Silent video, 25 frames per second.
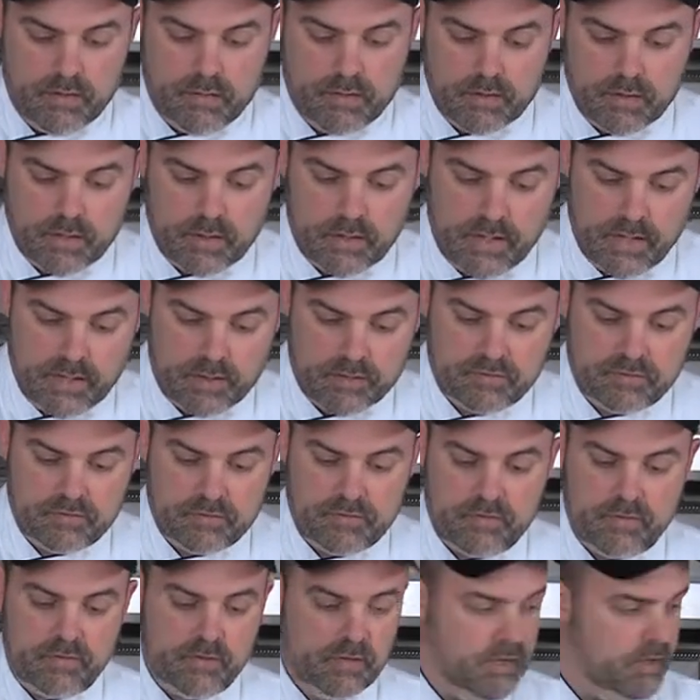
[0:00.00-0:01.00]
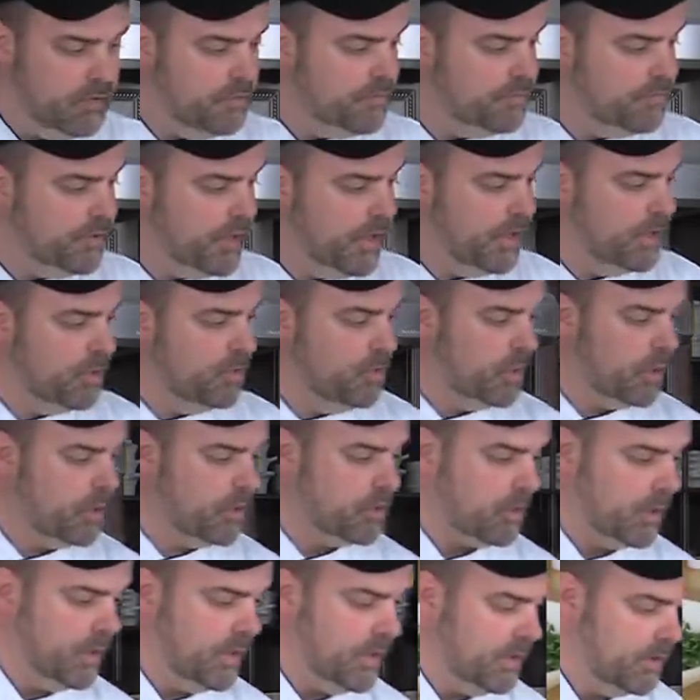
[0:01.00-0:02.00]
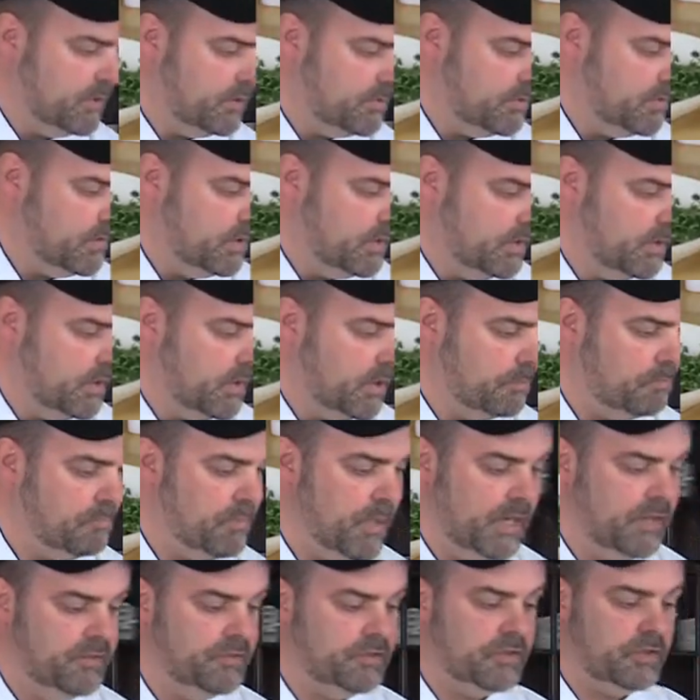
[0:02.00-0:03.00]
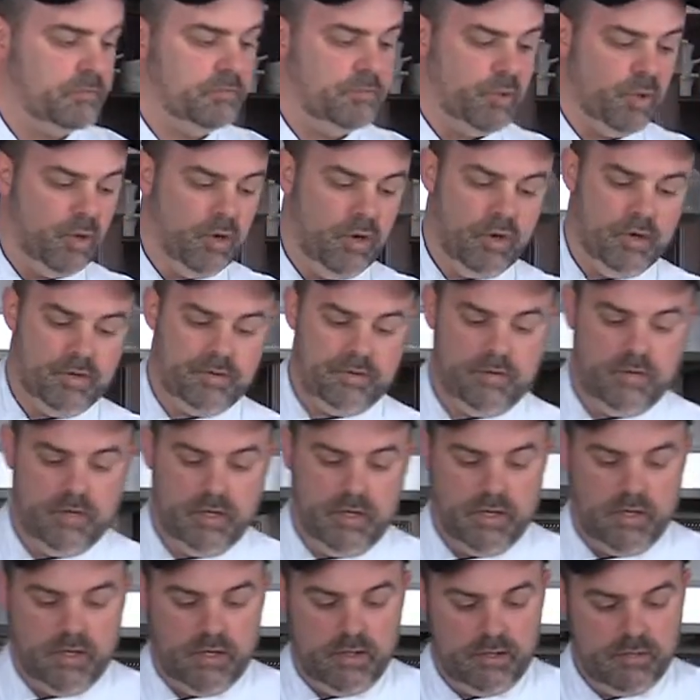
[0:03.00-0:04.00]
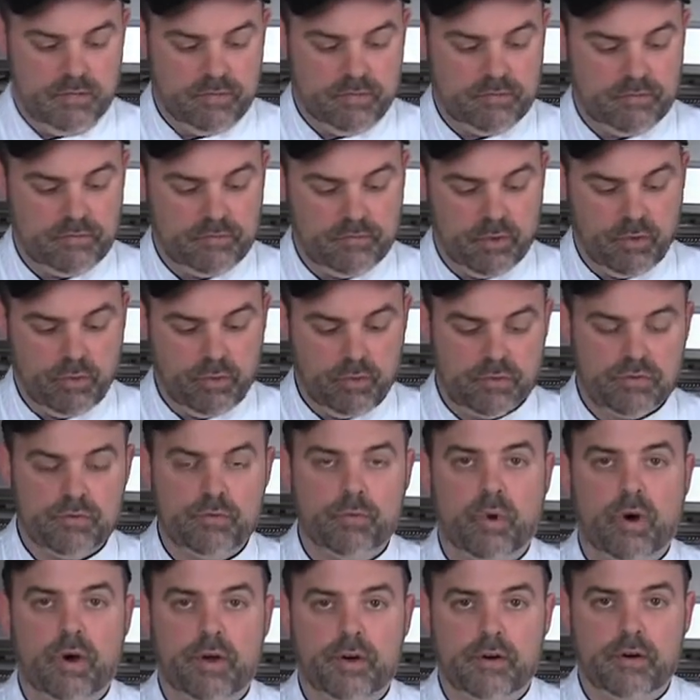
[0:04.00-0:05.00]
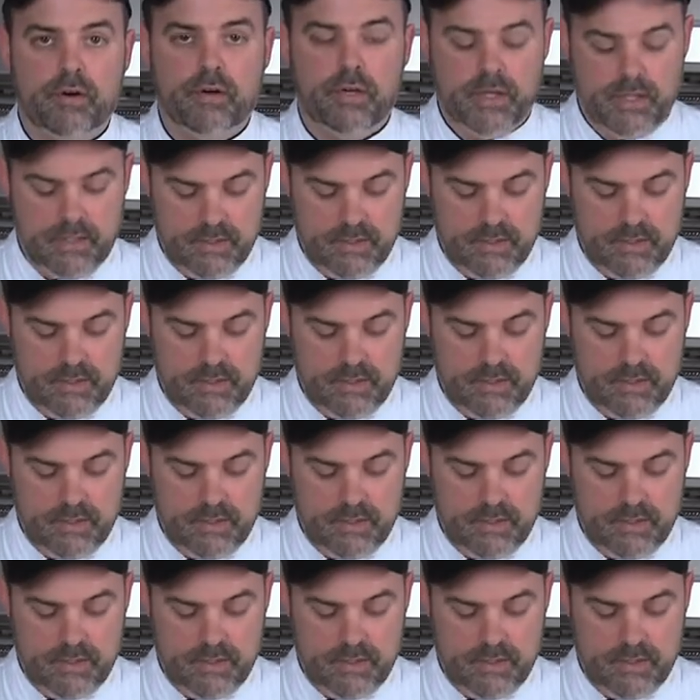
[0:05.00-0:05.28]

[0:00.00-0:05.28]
The next and final ingredient in a basic broth is, of course, water,